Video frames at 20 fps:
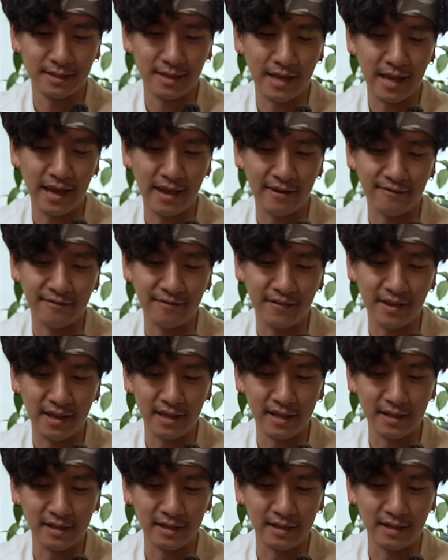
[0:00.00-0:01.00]

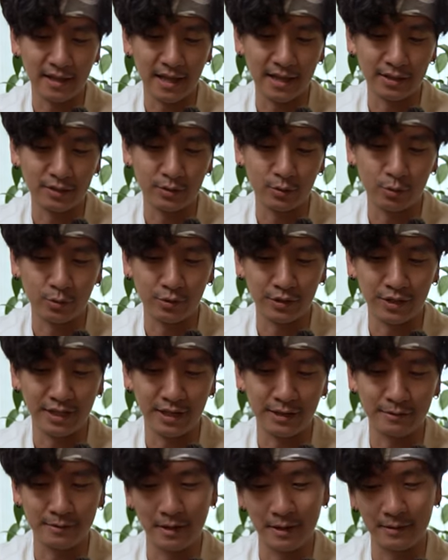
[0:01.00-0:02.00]
Cafe
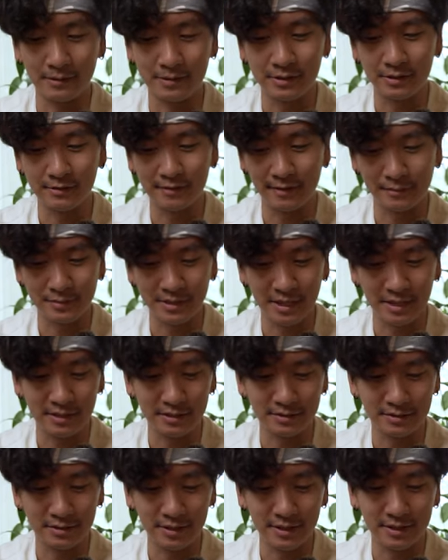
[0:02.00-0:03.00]
Latori. I'm not sure if I'm saying
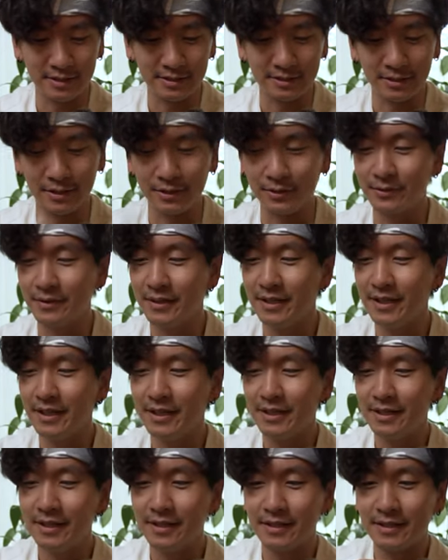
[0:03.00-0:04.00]
this right. So
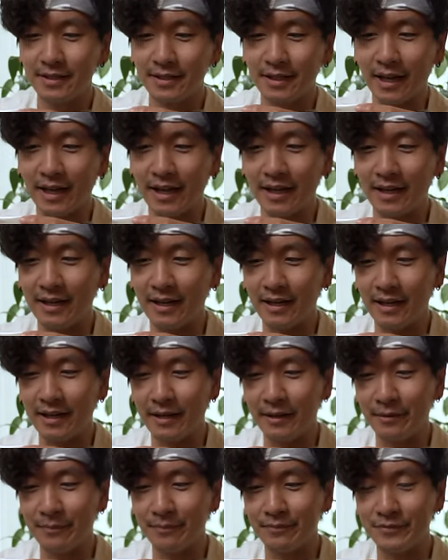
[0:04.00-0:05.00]

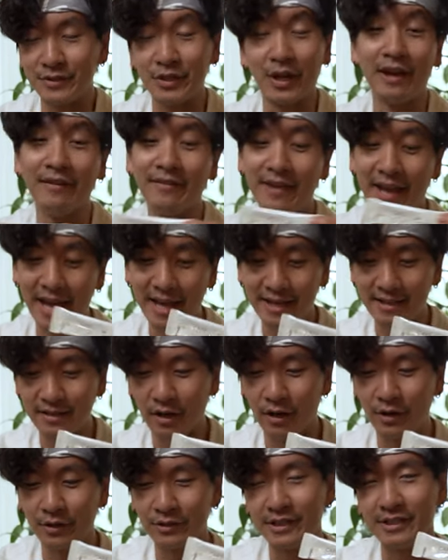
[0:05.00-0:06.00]
I've had
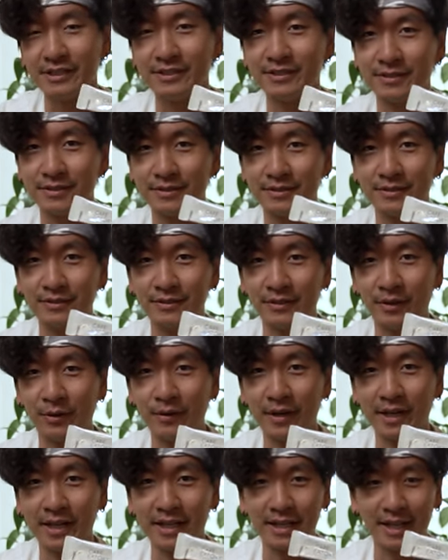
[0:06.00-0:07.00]
all these
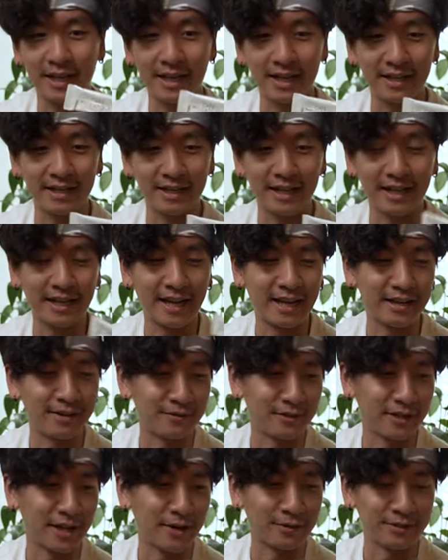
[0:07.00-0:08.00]
already and I kind of
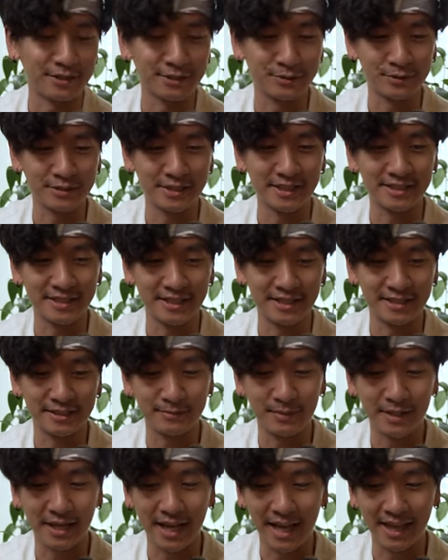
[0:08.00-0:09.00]
forgot what this one tastes like,
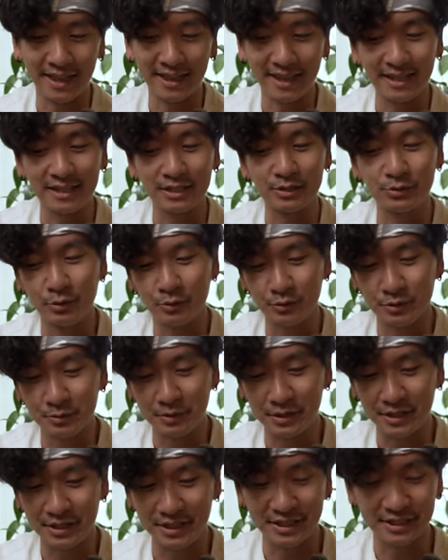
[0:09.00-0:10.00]
but I think this one was
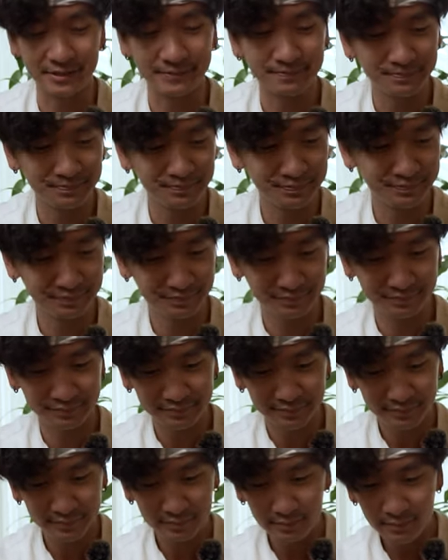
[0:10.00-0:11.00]
pretty good.
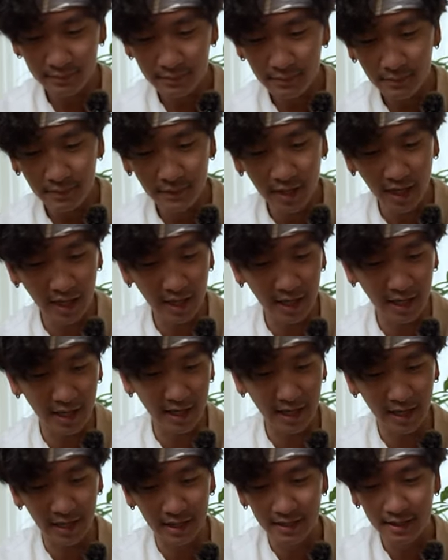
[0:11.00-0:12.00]

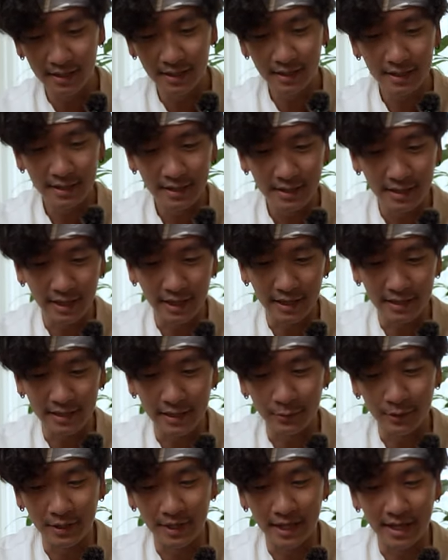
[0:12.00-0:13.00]
And
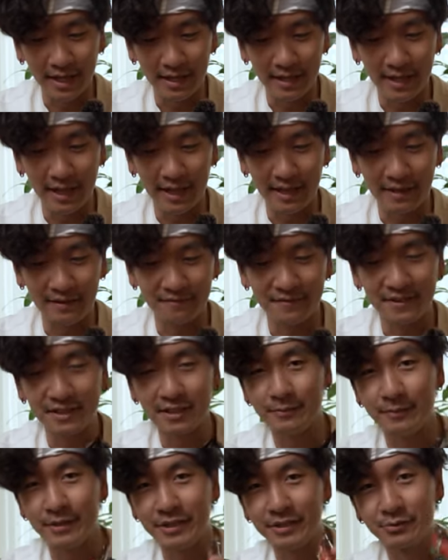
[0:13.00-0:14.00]
then we got a
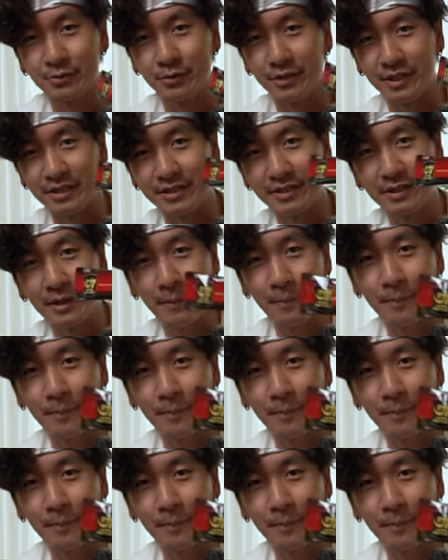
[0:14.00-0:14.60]
Vietnamese one.